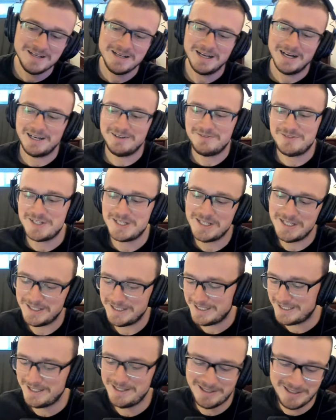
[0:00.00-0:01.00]
I've seen a
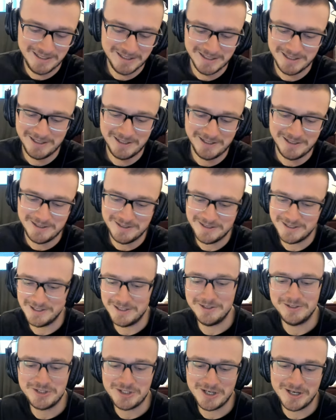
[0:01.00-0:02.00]
king, uh, you
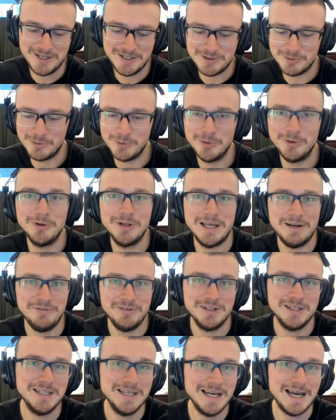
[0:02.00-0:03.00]
know, trying to rule
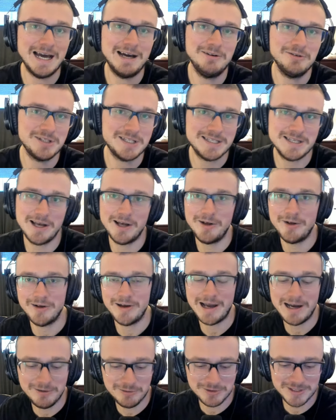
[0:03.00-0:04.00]
everything
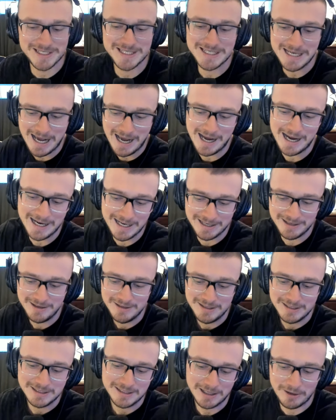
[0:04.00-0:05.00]
outside
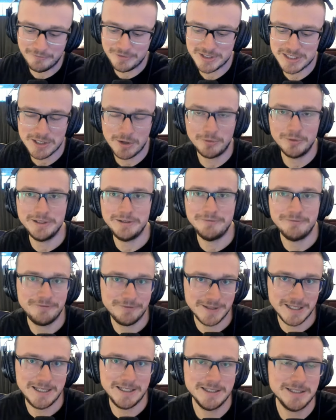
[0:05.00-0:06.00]
of his own
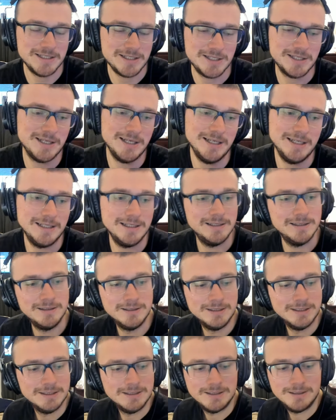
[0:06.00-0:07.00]
inflated skin
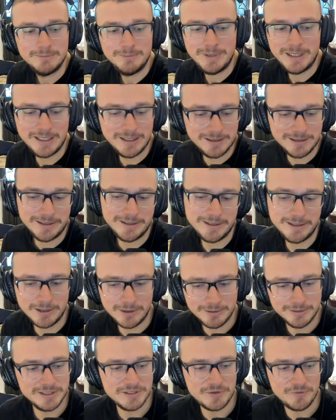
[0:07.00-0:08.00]
meaning like you
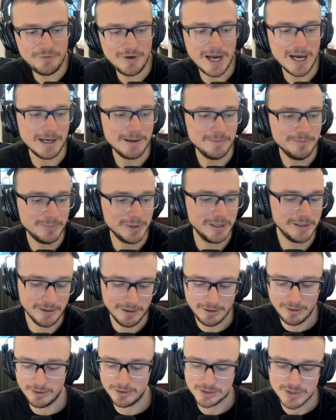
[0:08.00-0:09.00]
know he's fat. But
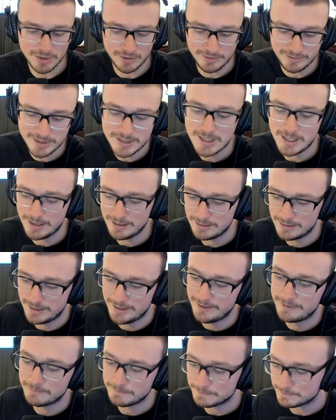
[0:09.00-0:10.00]
also saying
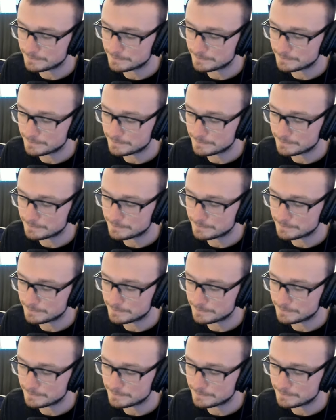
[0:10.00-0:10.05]
like,